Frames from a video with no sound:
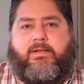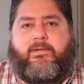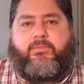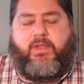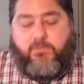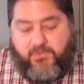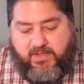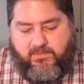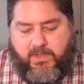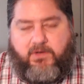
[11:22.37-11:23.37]
That's what
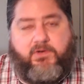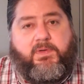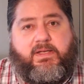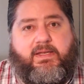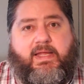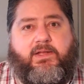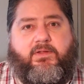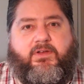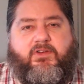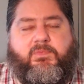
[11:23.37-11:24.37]
these men are doing to Daniel.
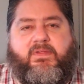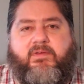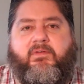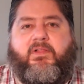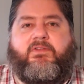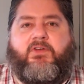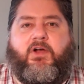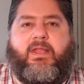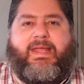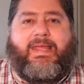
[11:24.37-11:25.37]
They're specifically
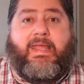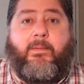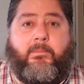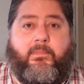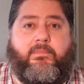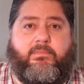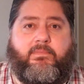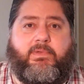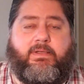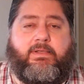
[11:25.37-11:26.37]
targeting him.
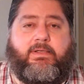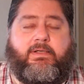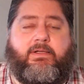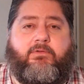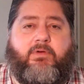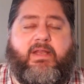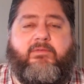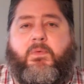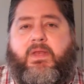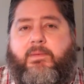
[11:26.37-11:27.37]
Right?
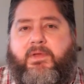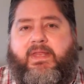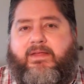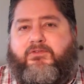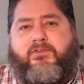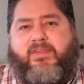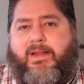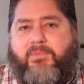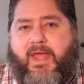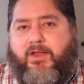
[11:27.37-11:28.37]
Even when Nebuchadnezzar set
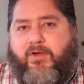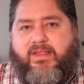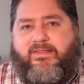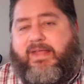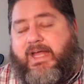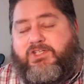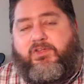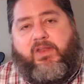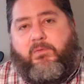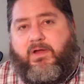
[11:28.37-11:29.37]
up that great statue
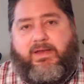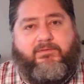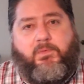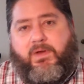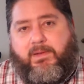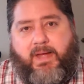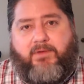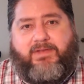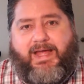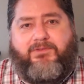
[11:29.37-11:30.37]
that he wanted everyone to bow
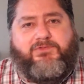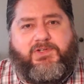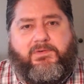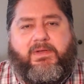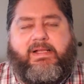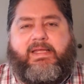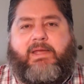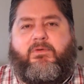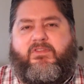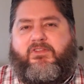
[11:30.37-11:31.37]
down to, he
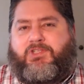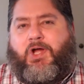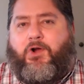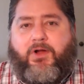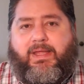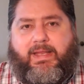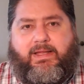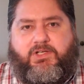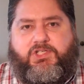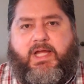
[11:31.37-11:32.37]
wasn't
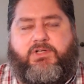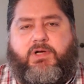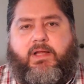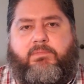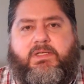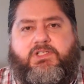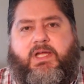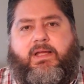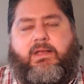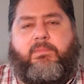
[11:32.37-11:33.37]
targeting Shadrach,
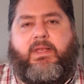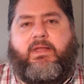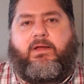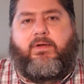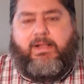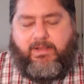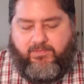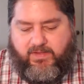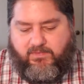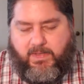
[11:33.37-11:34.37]
Meshach, and Abednego.
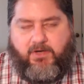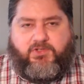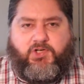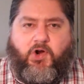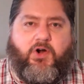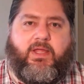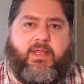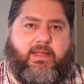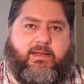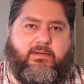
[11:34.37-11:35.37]
These men are
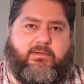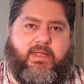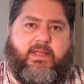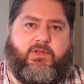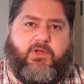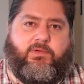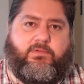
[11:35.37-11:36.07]
targeting Daniel.